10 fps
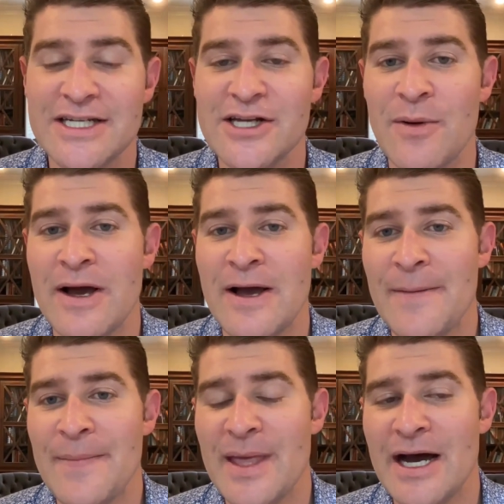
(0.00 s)
And so
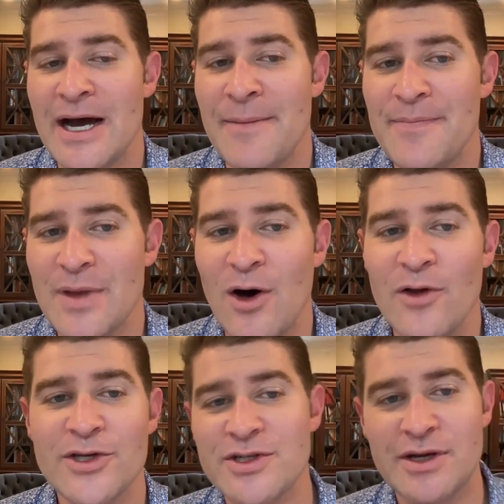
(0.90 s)

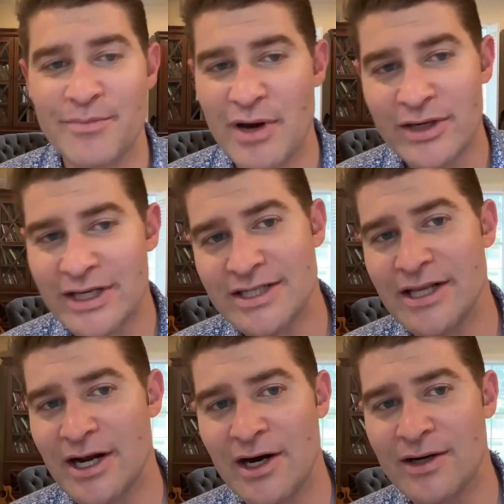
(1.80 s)
all those components
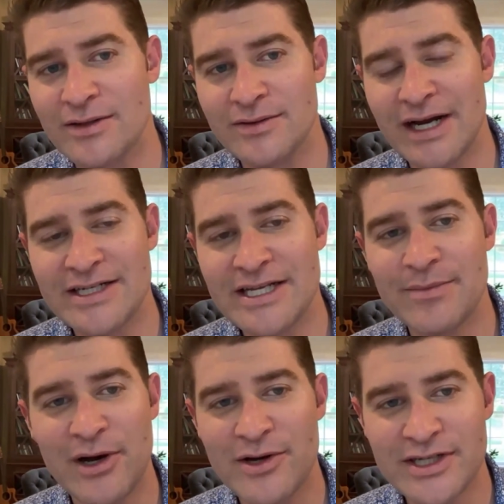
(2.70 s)
there, right?
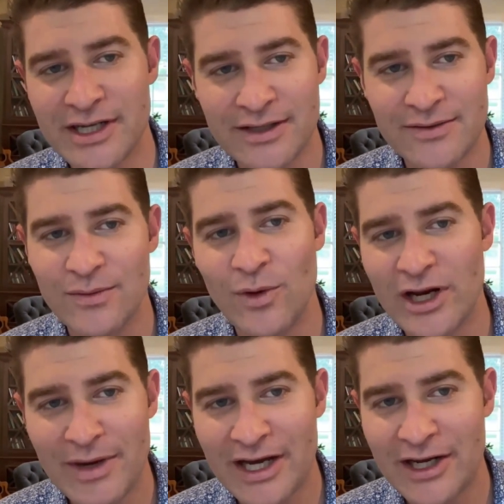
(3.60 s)
Decomposing it,
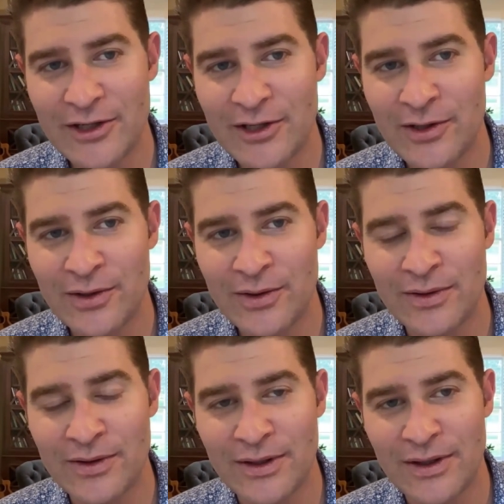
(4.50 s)
what am I going to
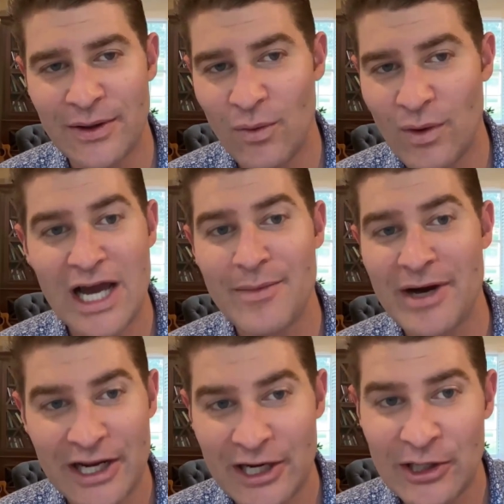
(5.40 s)
do? Why am
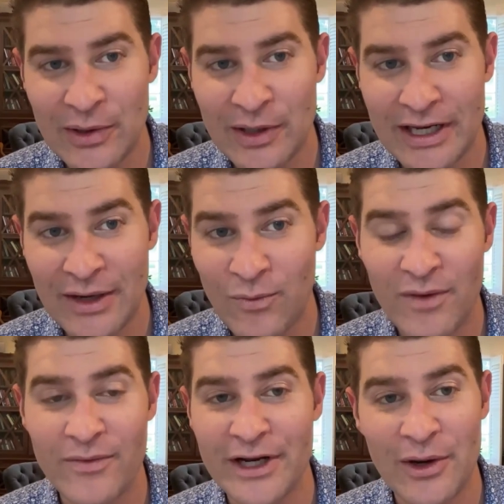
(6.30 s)
I going to do it? And
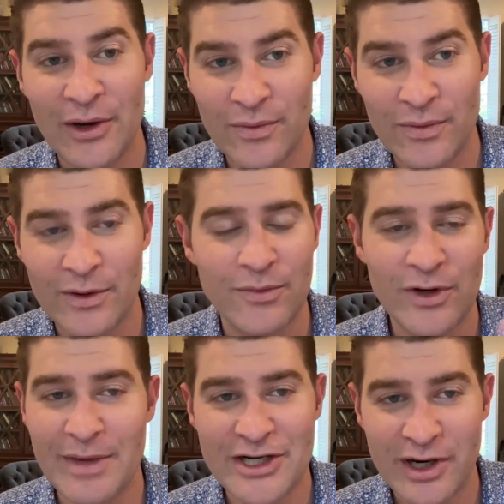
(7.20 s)
what, or
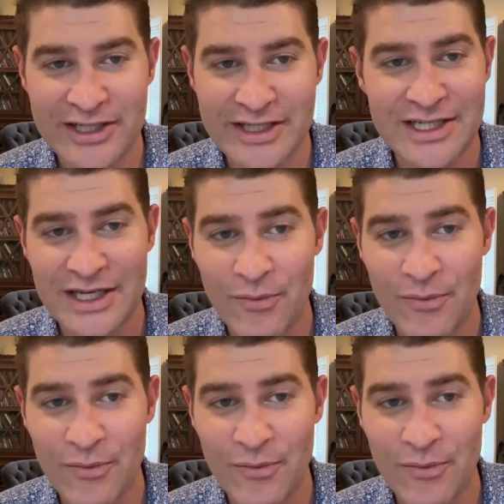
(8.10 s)
what am I trying to test?